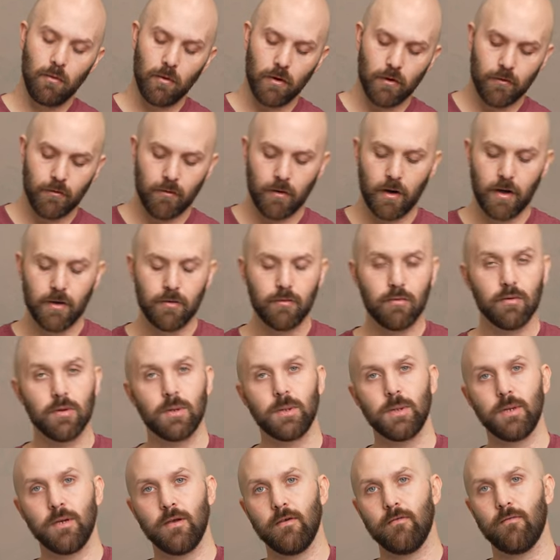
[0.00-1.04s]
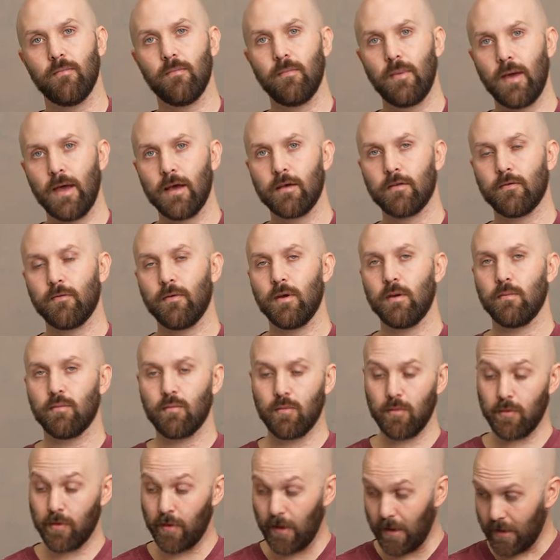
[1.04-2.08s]
you are trying to achieve max frames
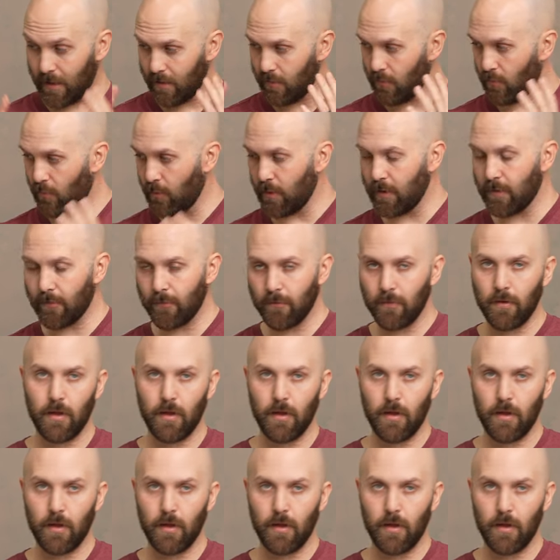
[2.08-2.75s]
per second with